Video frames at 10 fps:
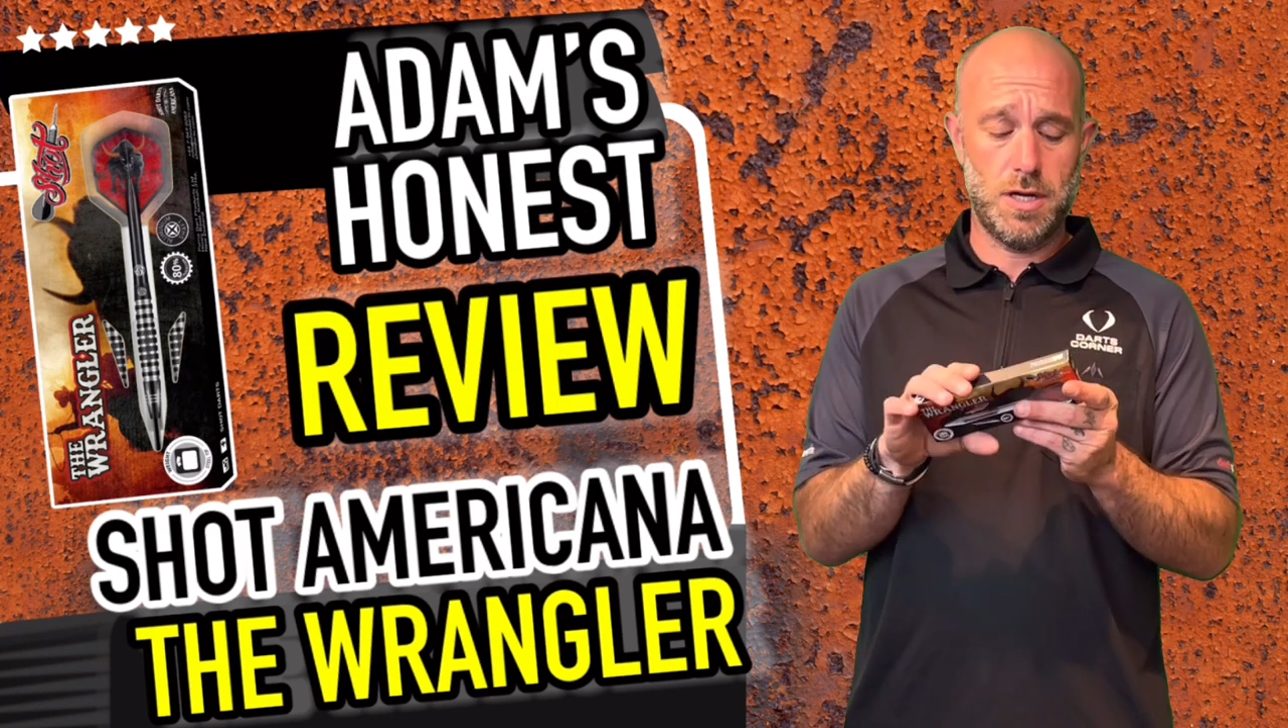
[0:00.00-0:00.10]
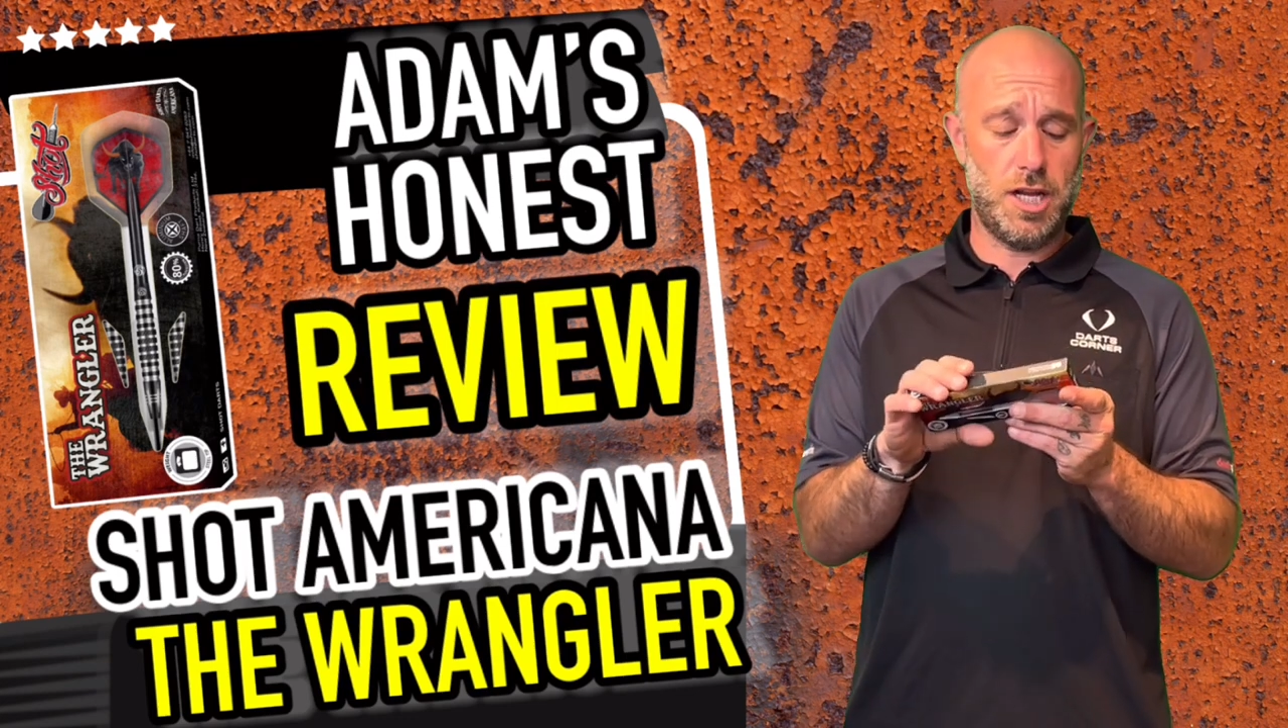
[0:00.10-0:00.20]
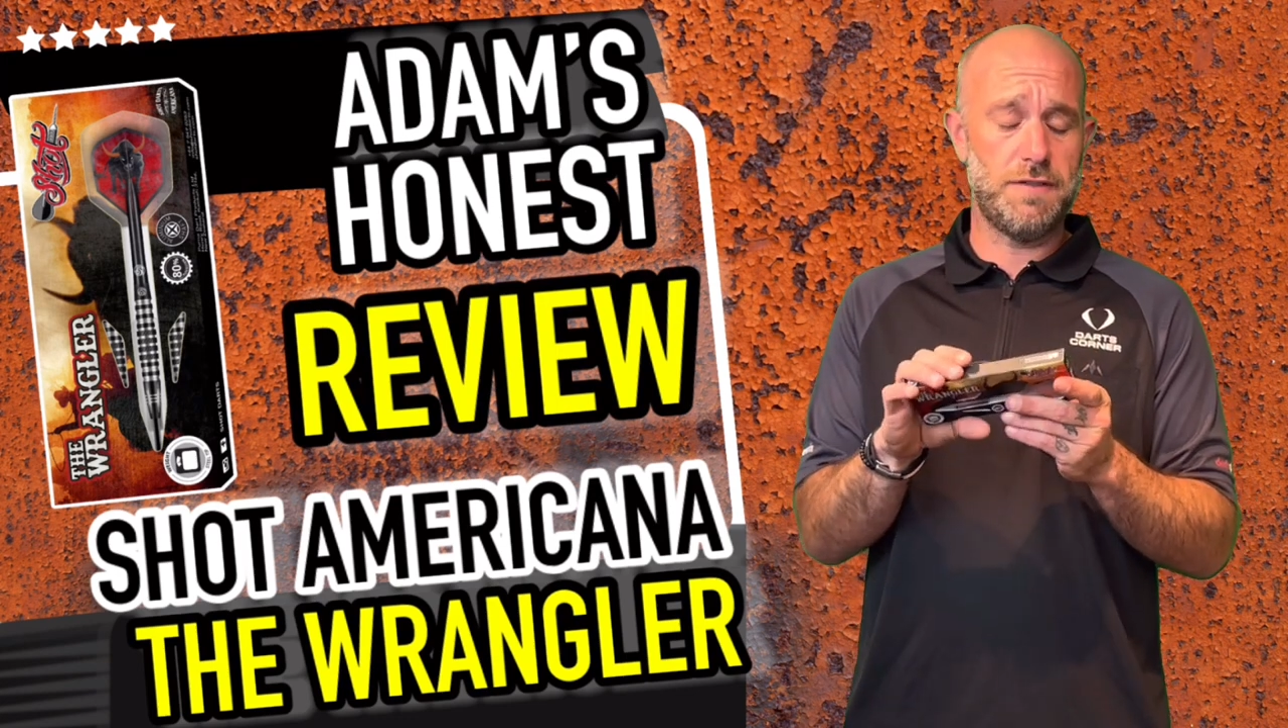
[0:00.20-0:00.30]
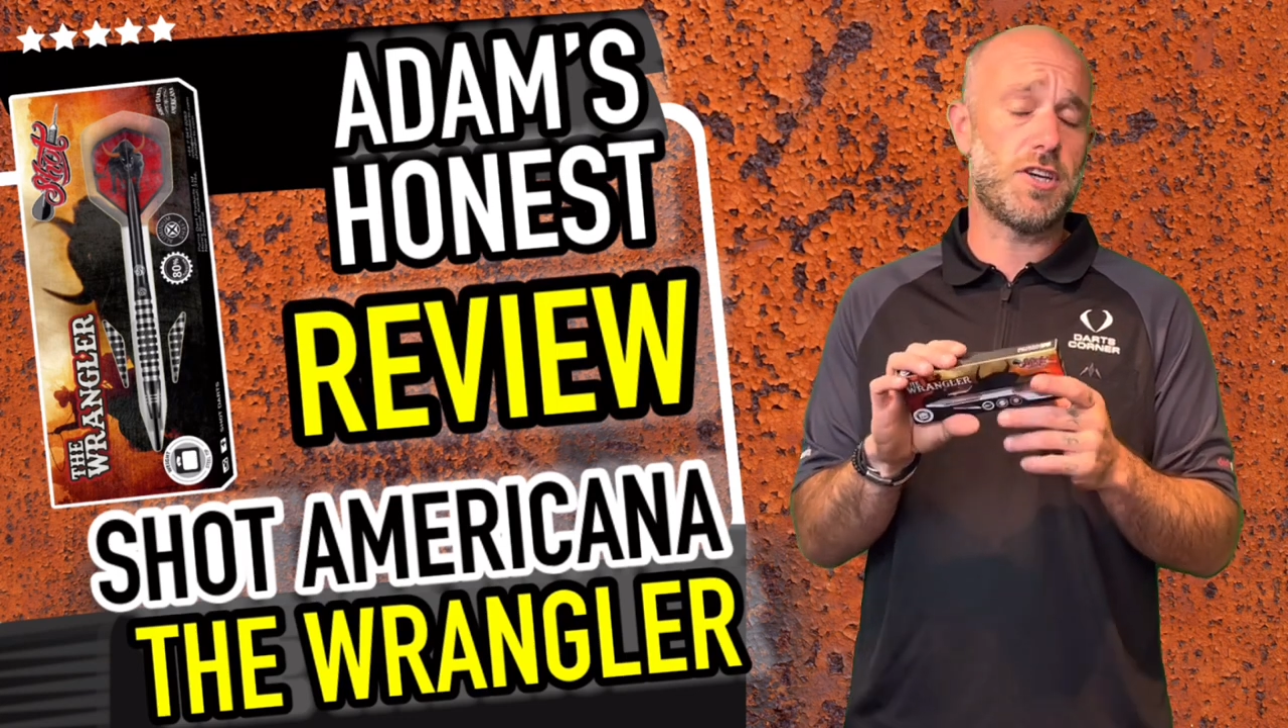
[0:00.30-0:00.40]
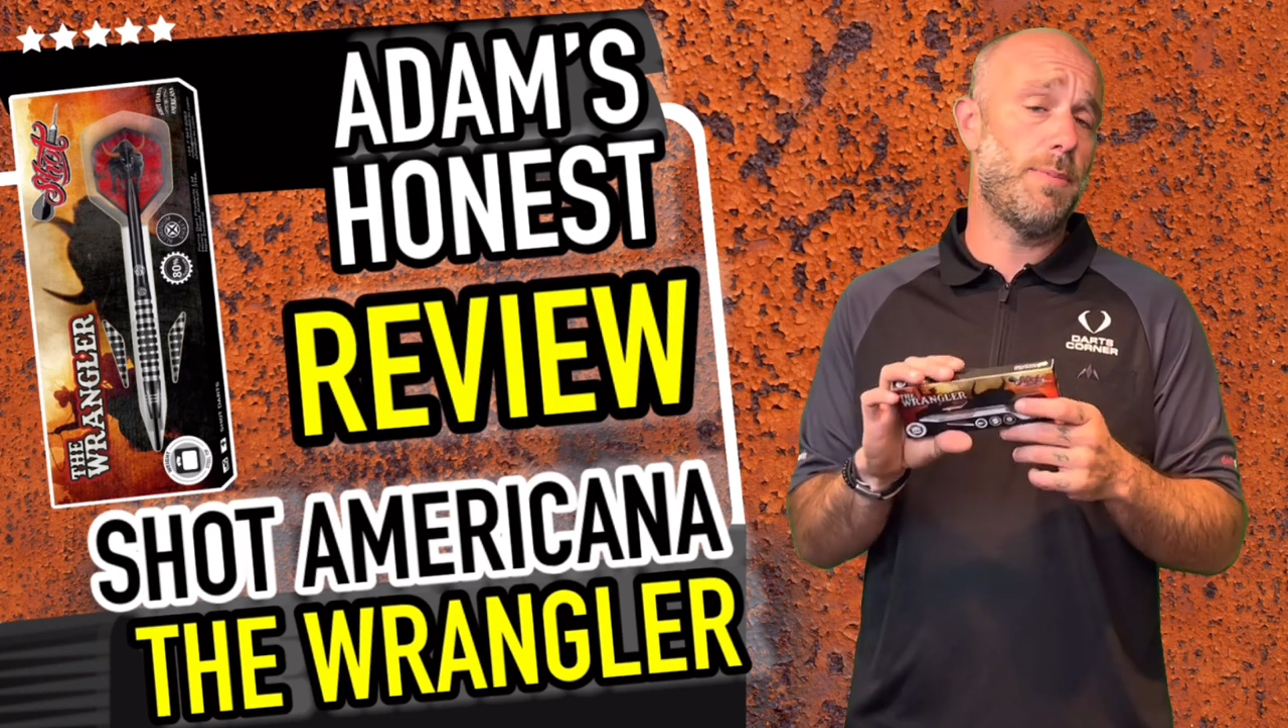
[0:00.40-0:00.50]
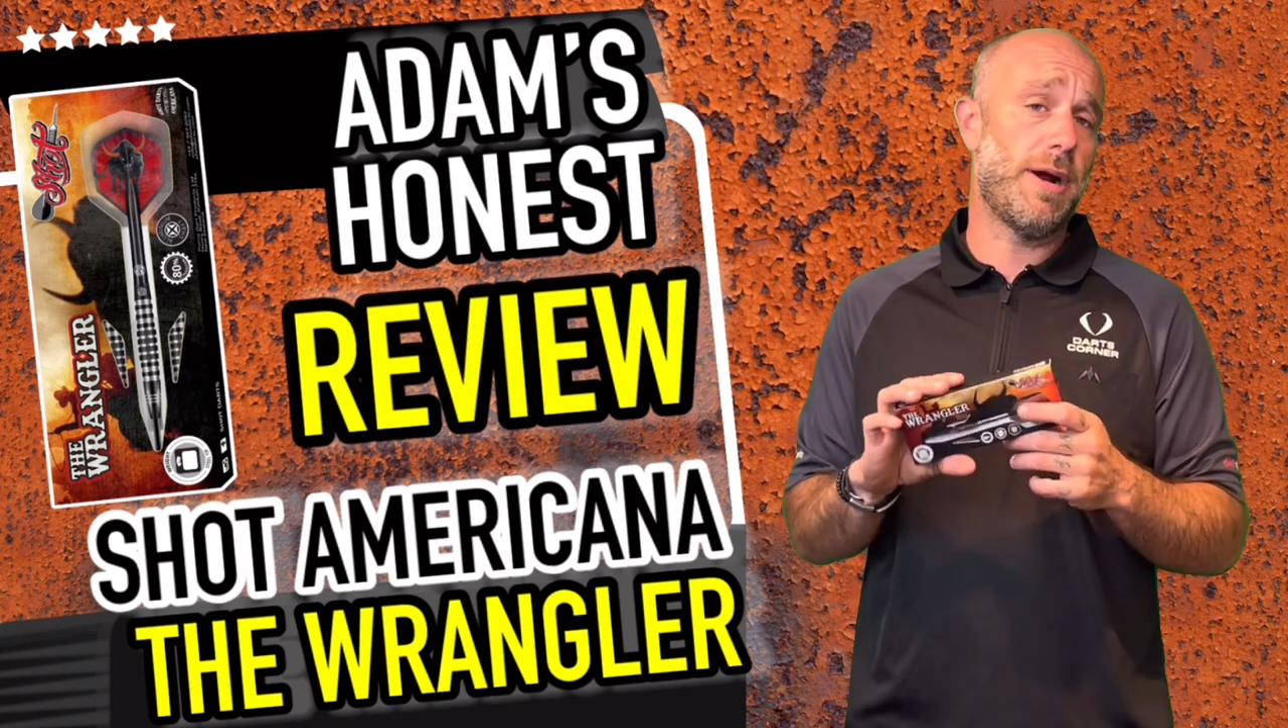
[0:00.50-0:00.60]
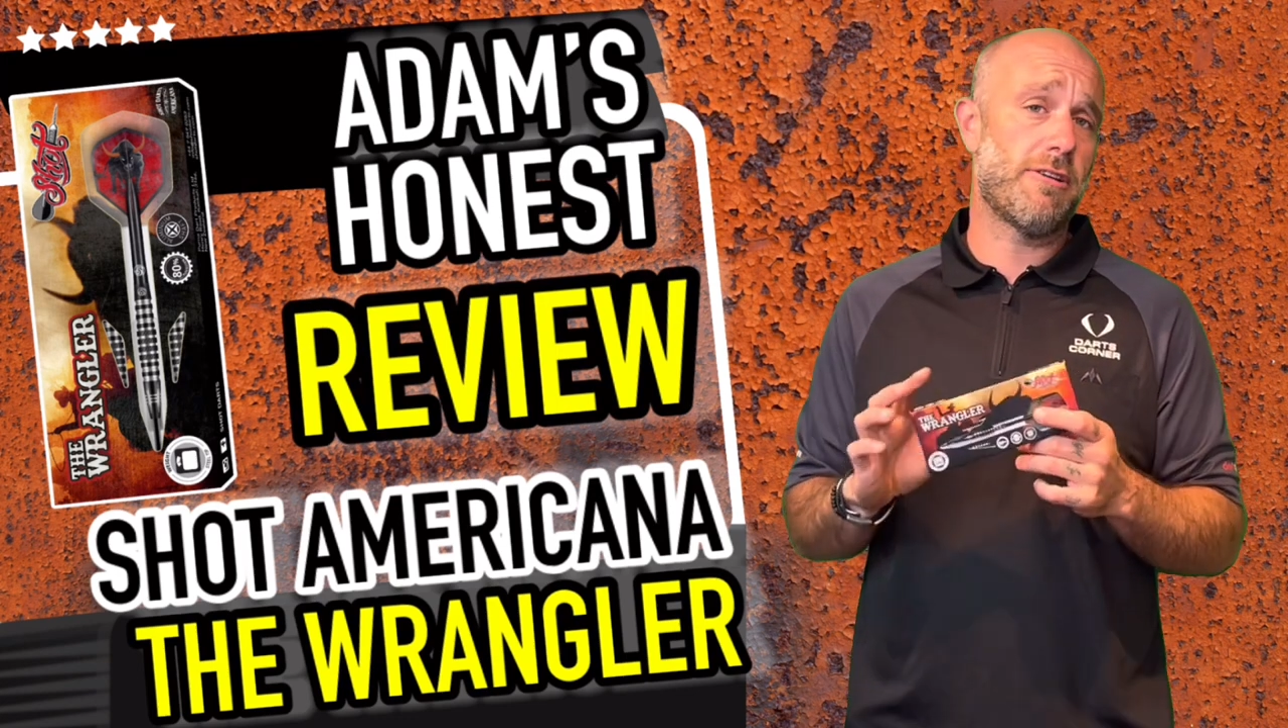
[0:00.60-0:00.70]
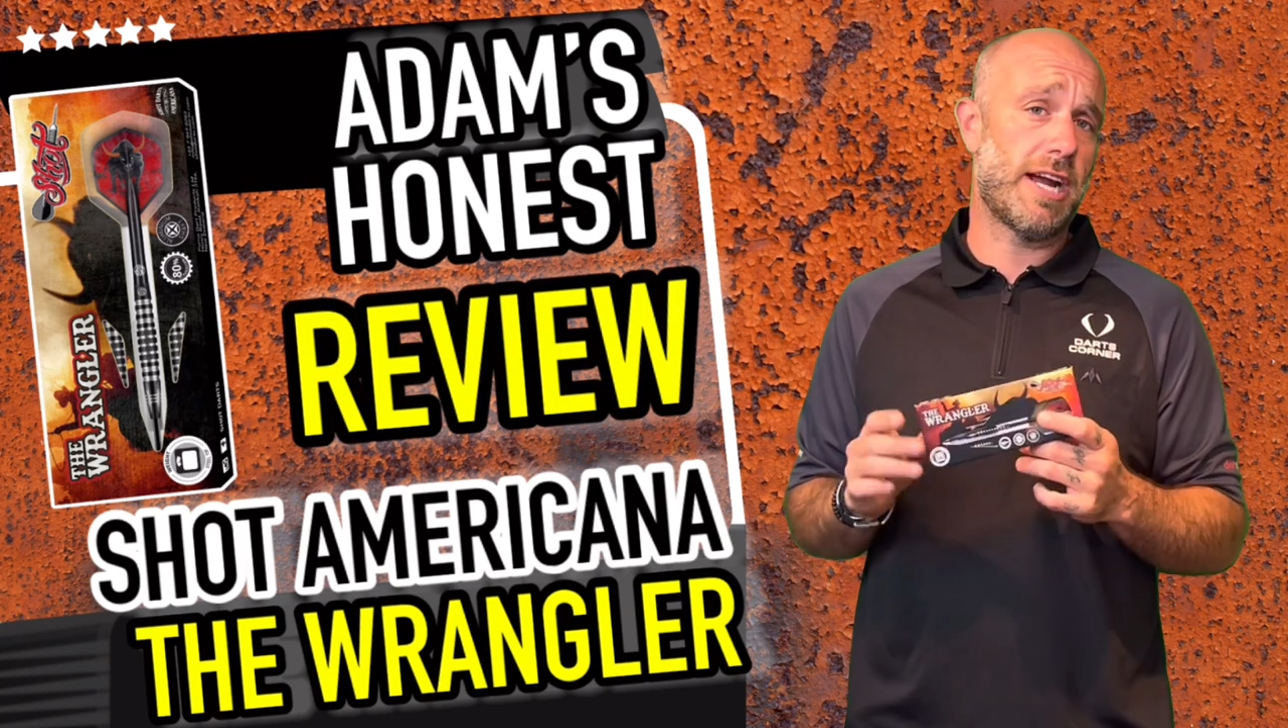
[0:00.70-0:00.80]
Lifetime barrel